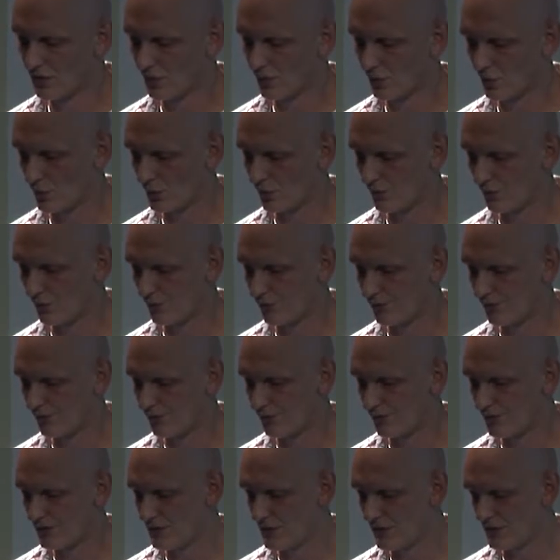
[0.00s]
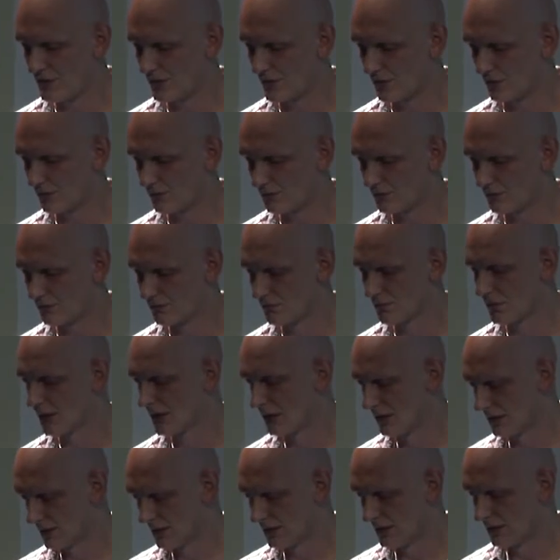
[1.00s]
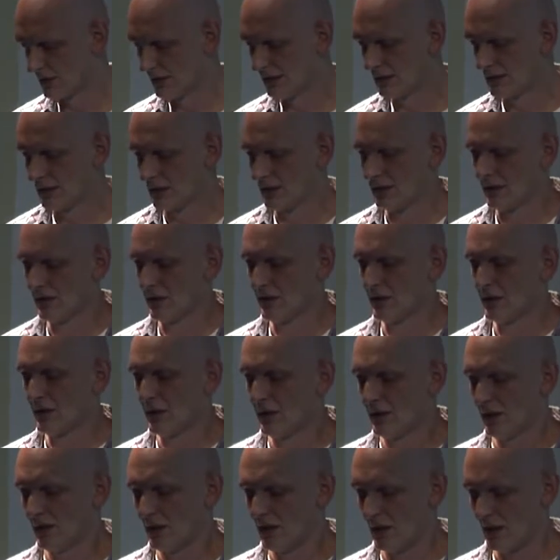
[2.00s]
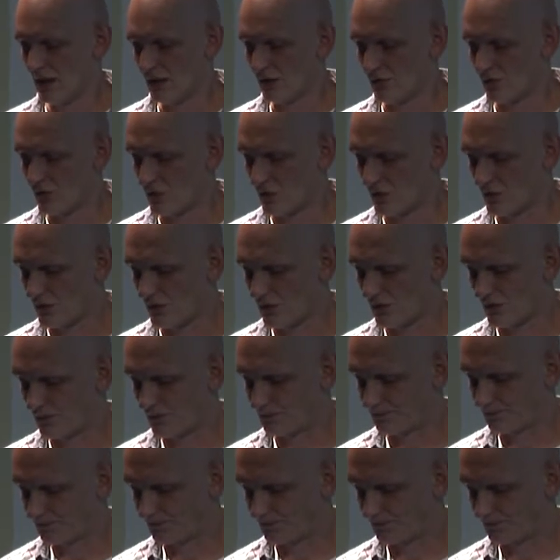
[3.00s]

of system addresses